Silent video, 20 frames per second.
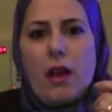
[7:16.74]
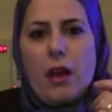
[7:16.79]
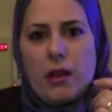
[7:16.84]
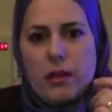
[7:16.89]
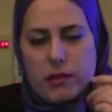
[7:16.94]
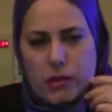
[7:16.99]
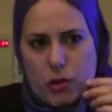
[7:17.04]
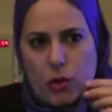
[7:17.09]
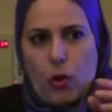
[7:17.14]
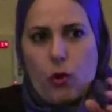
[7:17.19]

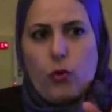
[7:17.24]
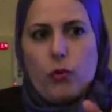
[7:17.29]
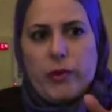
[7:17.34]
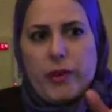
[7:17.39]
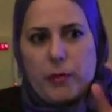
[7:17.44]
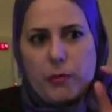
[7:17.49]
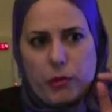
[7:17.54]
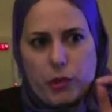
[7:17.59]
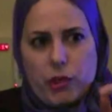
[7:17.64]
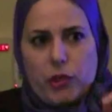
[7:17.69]
So
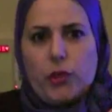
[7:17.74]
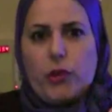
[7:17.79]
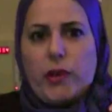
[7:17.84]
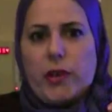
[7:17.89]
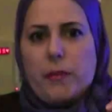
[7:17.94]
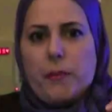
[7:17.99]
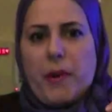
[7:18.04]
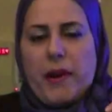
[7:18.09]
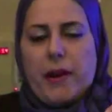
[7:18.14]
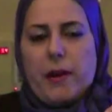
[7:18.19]
the
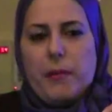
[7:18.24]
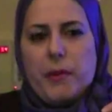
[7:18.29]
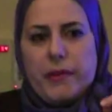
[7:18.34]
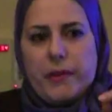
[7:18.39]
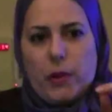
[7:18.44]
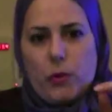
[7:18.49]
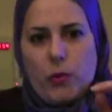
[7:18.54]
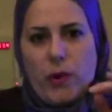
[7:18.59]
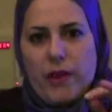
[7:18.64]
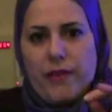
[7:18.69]
monitoring
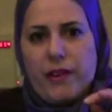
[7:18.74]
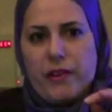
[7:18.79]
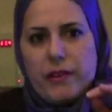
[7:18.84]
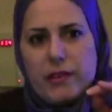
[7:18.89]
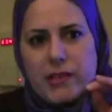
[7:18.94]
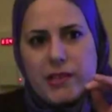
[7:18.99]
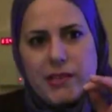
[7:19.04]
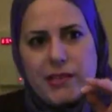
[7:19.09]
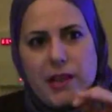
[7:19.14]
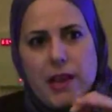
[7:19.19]
parameter, whether
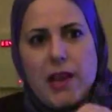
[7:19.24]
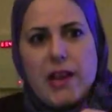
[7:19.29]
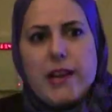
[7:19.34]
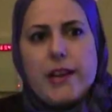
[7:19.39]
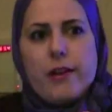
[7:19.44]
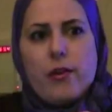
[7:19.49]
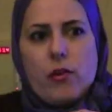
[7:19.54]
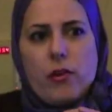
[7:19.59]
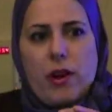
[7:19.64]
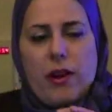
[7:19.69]
it's
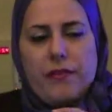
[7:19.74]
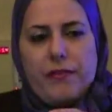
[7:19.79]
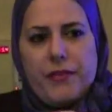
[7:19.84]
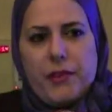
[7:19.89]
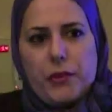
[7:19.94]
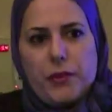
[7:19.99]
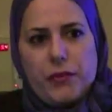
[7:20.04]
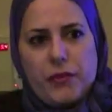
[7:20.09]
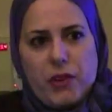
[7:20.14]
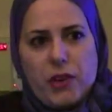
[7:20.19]
daily or
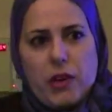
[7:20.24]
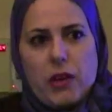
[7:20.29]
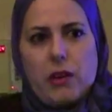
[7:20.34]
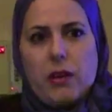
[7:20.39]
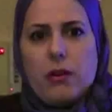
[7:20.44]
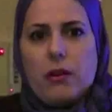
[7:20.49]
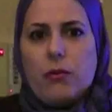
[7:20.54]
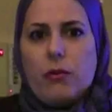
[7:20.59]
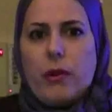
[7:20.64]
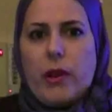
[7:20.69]
after
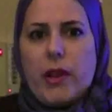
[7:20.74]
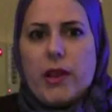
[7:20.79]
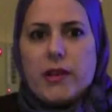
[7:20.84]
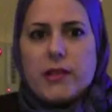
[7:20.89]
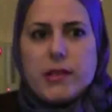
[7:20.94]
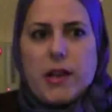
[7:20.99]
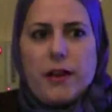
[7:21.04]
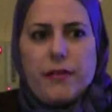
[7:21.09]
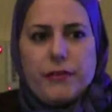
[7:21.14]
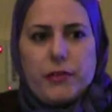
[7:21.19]
3
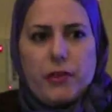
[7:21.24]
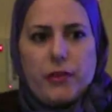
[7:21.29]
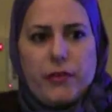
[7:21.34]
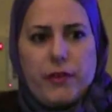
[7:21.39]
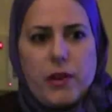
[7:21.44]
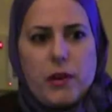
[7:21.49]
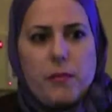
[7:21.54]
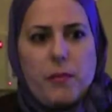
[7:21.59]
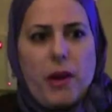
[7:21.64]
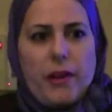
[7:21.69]
weeks, after
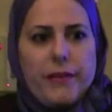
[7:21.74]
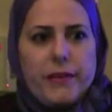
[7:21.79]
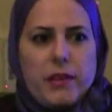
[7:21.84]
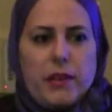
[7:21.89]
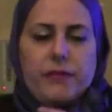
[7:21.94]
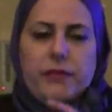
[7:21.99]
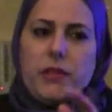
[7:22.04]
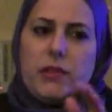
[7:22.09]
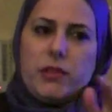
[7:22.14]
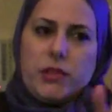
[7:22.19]
3 months,
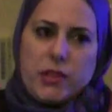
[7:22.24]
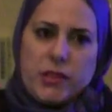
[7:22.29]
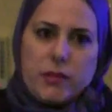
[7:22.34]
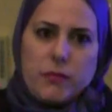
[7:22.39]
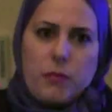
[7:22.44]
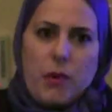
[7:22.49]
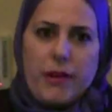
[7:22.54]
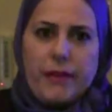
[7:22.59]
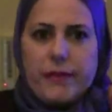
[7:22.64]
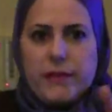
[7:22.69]
after
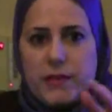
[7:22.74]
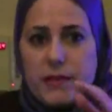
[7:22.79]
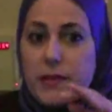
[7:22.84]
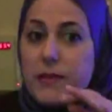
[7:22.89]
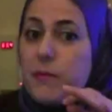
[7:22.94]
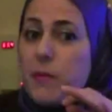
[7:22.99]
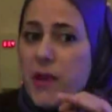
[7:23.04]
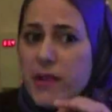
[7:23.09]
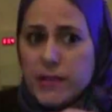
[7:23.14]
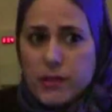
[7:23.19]
6 months,
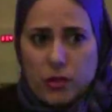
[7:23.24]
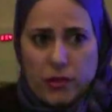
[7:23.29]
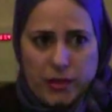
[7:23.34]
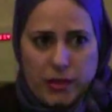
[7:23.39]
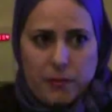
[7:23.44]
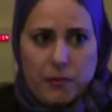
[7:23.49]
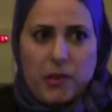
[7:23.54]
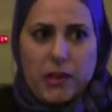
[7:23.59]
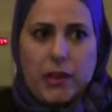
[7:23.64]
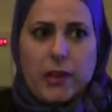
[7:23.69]
based on
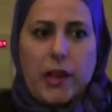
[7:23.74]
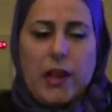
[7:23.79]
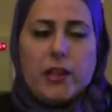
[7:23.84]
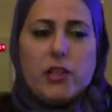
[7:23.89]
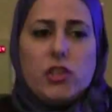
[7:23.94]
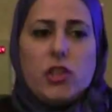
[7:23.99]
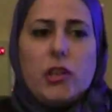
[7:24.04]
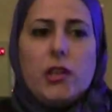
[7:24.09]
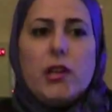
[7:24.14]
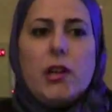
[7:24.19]
the
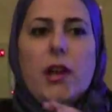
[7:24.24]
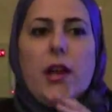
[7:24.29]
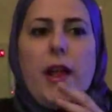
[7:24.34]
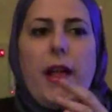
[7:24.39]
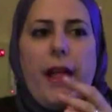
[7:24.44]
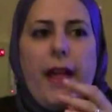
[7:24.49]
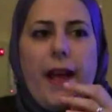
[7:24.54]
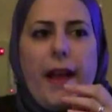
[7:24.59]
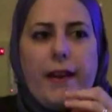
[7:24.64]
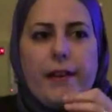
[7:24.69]
medication.
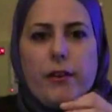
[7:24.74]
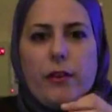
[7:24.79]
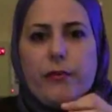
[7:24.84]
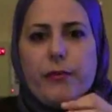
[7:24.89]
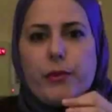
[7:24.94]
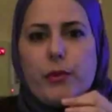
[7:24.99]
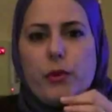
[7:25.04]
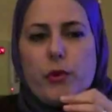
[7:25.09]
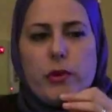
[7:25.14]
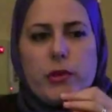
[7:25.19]
And
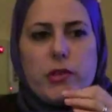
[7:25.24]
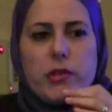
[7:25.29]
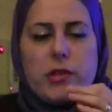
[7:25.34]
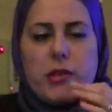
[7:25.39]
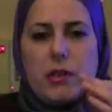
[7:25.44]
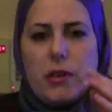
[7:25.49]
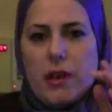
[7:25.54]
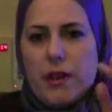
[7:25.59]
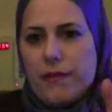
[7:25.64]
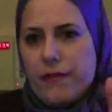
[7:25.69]
of course,
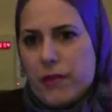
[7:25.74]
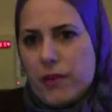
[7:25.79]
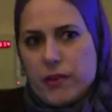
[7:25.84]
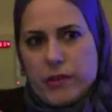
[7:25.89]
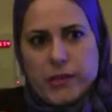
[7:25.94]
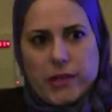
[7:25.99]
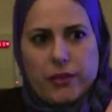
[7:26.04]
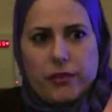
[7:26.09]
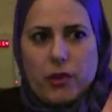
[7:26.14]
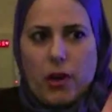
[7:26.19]
if there
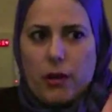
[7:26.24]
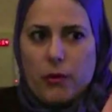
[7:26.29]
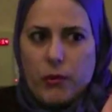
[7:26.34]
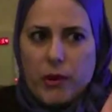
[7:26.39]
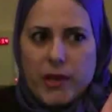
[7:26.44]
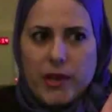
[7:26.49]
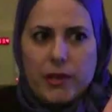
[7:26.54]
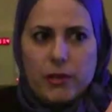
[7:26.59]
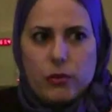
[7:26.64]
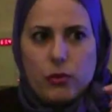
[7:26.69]
is a drug,
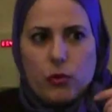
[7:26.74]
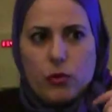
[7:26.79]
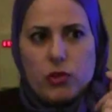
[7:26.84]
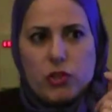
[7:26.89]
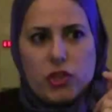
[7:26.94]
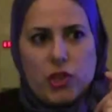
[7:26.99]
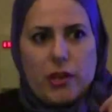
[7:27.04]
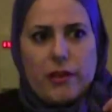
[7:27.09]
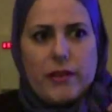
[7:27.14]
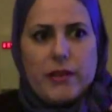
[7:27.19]
we need to
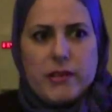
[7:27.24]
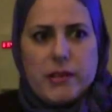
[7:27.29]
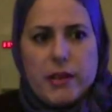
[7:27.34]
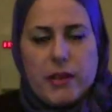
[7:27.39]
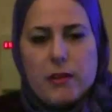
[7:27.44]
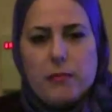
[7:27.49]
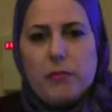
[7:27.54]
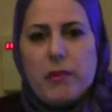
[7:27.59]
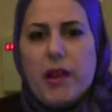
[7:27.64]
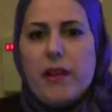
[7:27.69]
check the
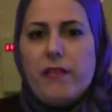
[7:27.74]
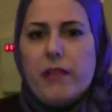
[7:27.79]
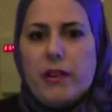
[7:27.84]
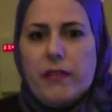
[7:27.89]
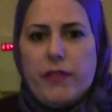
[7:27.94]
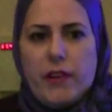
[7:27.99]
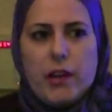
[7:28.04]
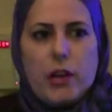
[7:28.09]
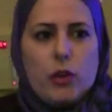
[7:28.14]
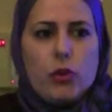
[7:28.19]
serum level,
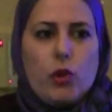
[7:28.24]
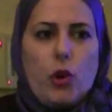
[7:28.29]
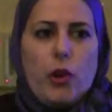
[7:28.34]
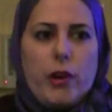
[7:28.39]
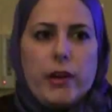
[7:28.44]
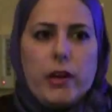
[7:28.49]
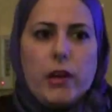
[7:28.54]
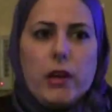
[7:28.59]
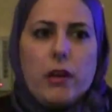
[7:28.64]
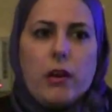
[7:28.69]

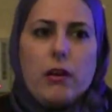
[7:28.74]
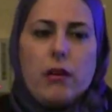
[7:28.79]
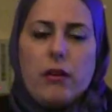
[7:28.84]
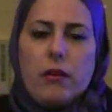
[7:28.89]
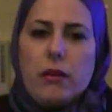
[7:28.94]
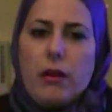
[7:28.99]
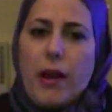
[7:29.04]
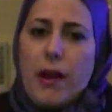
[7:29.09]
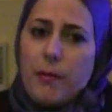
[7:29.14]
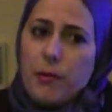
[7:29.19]
phenytoin,
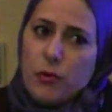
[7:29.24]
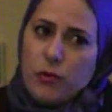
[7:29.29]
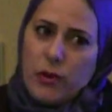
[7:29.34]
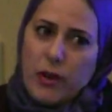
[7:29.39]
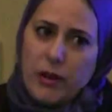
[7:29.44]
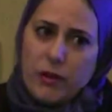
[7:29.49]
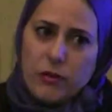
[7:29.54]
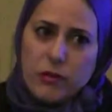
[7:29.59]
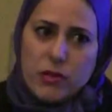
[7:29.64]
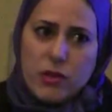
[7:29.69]

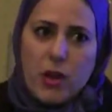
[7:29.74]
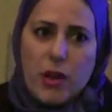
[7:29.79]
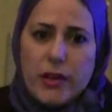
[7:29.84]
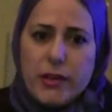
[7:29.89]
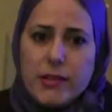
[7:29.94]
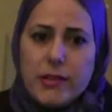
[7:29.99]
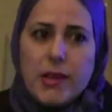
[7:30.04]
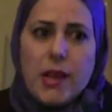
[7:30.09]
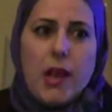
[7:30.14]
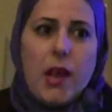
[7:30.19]

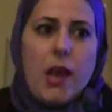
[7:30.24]
aminoglycosides,